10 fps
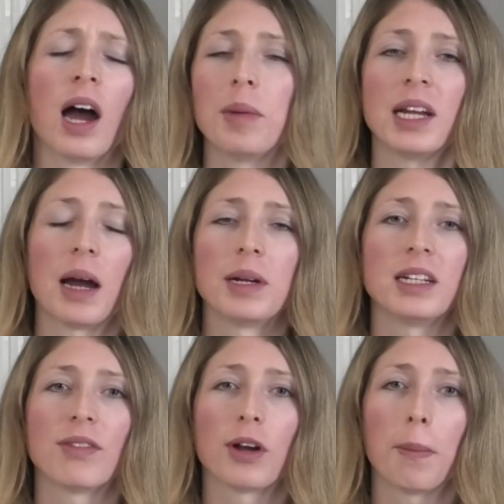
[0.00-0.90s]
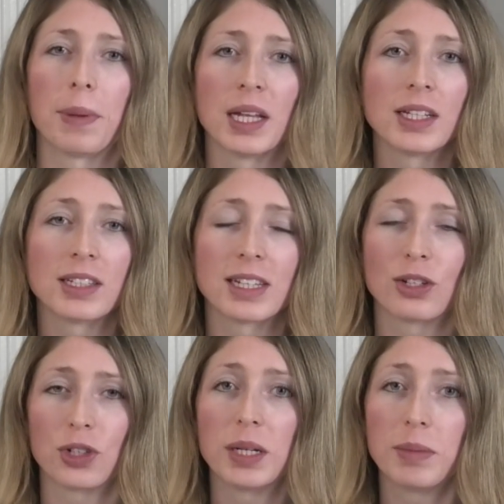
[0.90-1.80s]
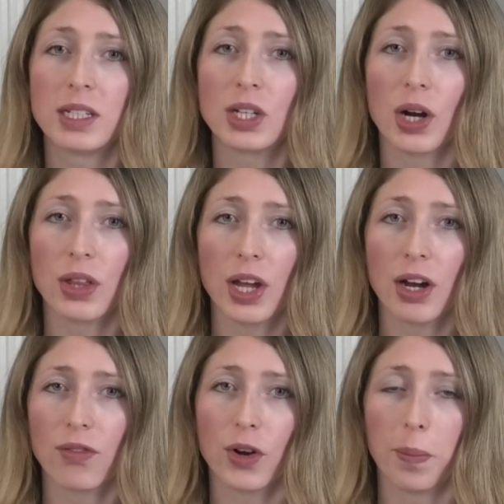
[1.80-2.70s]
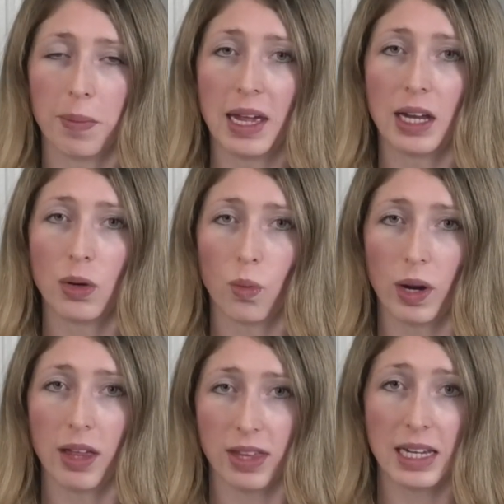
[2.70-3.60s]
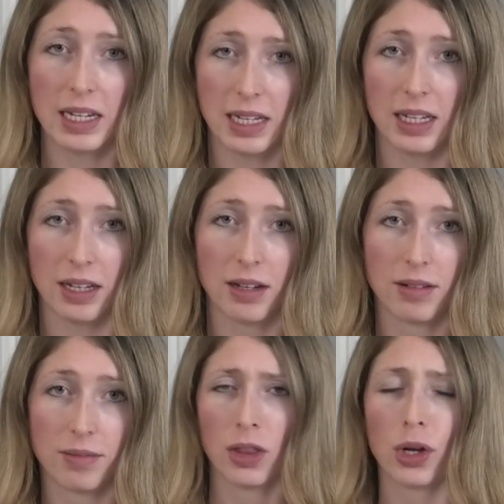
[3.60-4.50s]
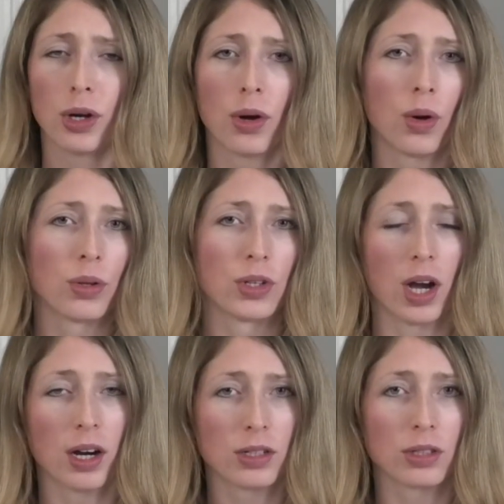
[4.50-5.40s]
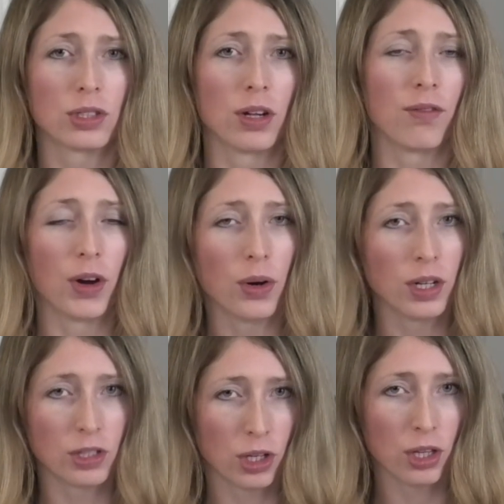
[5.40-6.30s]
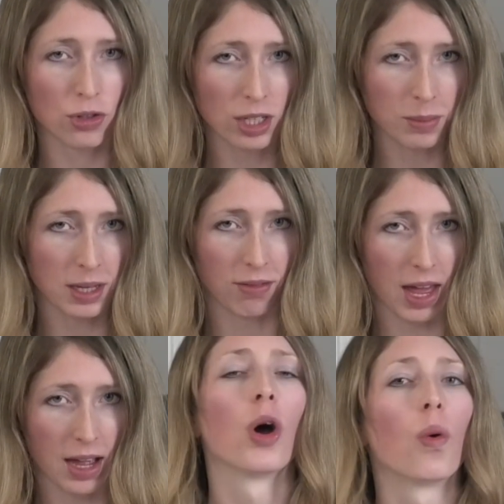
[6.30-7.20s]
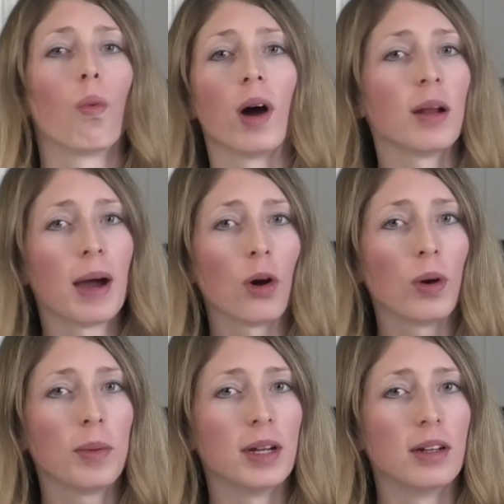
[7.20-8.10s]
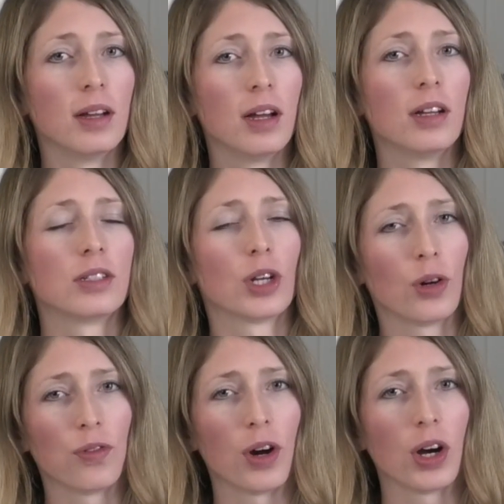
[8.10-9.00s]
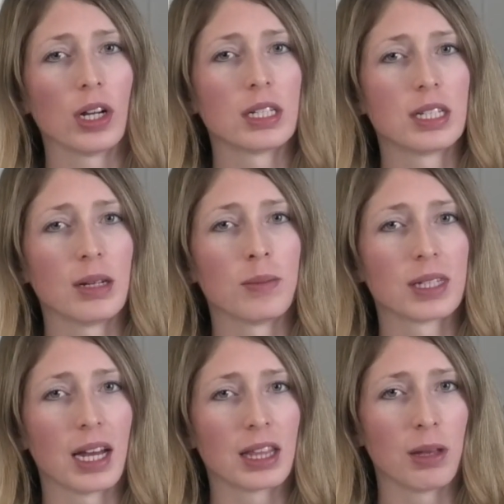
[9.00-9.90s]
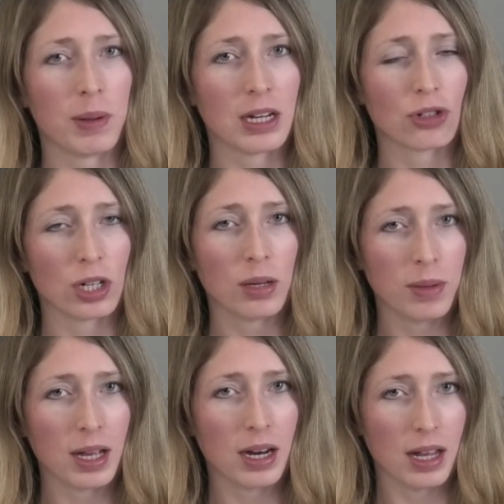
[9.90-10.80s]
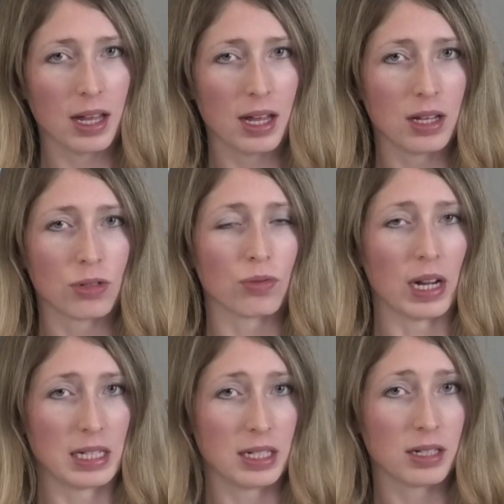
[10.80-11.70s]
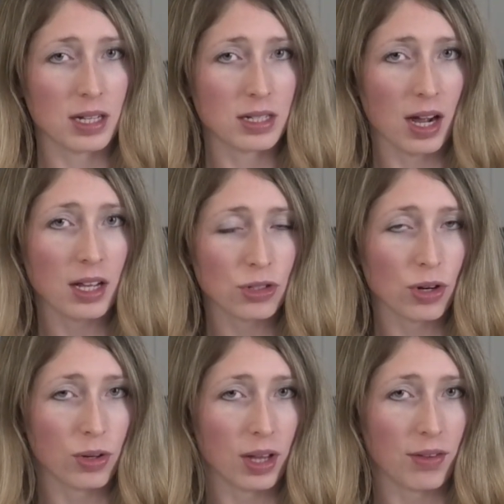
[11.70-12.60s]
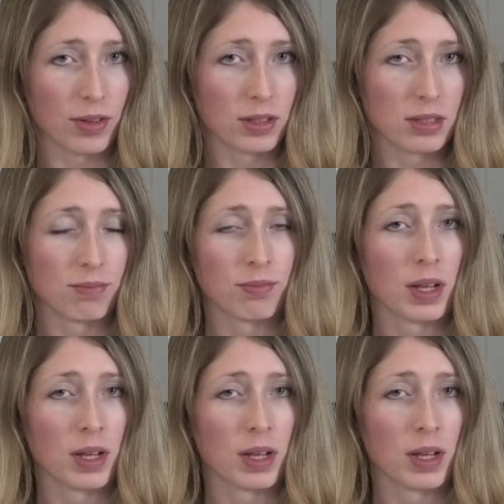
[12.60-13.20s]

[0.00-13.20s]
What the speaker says: I mean, how many different pills and treatments are there for men with ED? There are whole doctors devoted to the treatment of that. What about women? So far, it seems like the big treatment is raising testosterone levels.